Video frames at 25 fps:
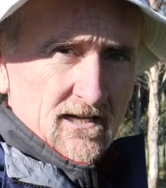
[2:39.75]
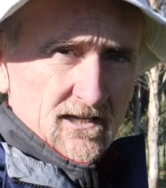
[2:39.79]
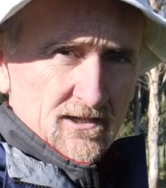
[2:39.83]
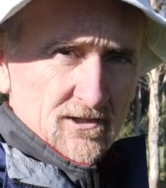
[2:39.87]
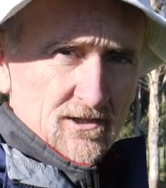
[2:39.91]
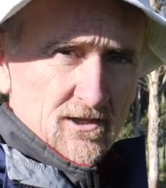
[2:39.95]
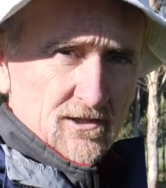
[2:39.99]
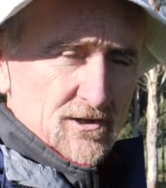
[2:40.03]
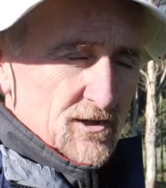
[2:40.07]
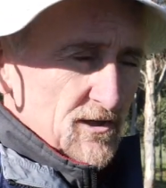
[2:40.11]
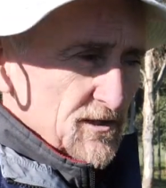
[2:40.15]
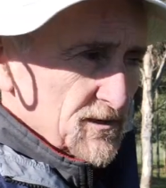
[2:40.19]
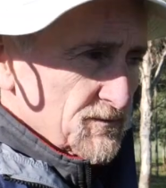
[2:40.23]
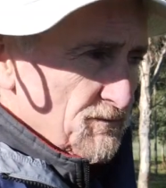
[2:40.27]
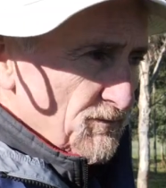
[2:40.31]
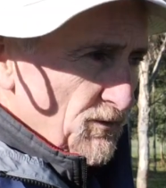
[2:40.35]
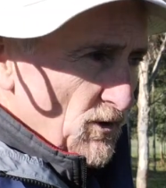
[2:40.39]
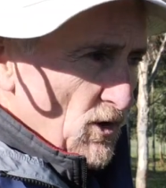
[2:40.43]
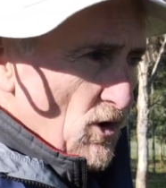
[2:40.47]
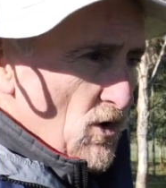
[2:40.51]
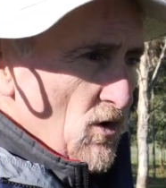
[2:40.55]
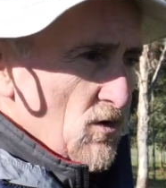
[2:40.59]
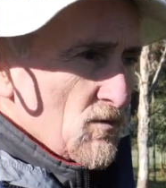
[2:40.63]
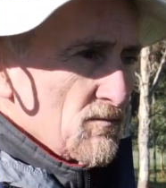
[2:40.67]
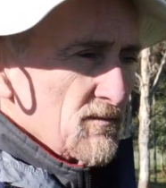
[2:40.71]
such as
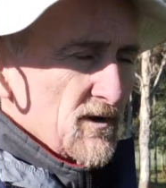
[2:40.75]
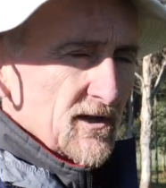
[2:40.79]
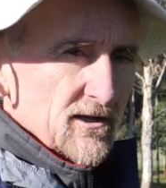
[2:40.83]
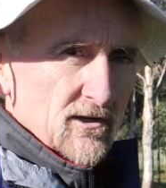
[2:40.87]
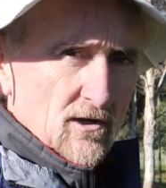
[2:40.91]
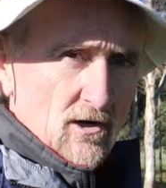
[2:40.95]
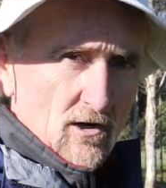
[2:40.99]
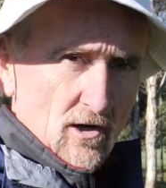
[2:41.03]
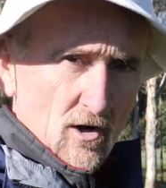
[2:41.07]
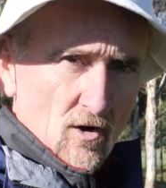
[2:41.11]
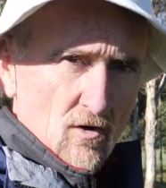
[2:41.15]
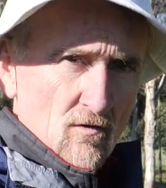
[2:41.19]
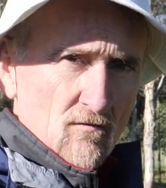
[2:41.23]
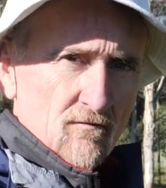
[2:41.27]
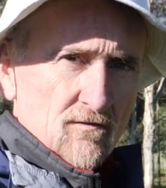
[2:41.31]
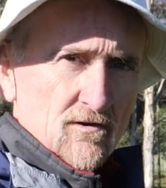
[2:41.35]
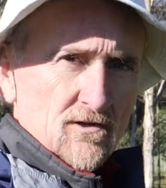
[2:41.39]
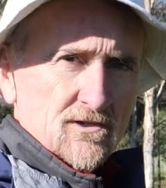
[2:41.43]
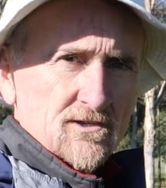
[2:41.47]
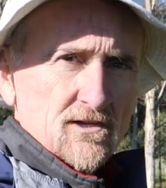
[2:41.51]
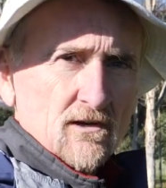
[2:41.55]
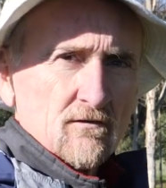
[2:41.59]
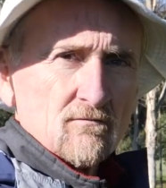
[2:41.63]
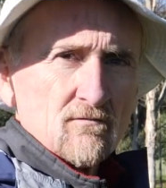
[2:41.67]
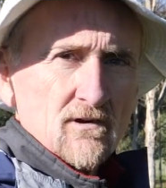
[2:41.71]
brome and
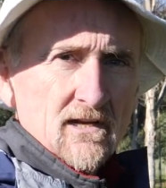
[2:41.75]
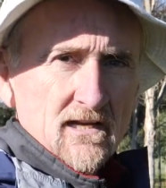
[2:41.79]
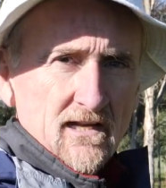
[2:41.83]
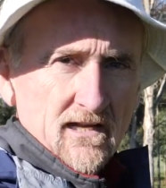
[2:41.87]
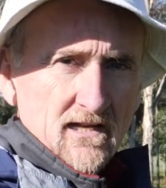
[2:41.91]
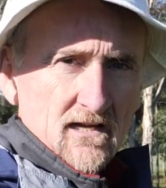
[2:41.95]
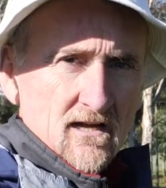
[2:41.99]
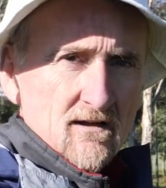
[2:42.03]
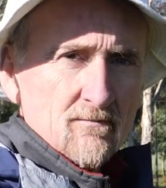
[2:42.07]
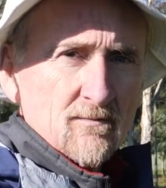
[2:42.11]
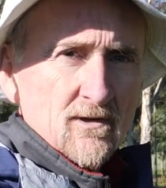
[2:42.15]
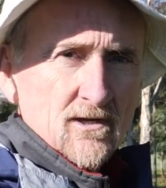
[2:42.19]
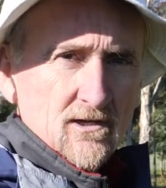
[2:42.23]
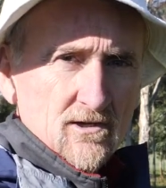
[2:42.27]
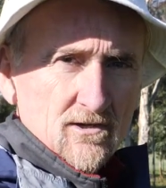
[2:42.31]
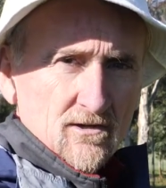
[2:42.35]
clovers are really coming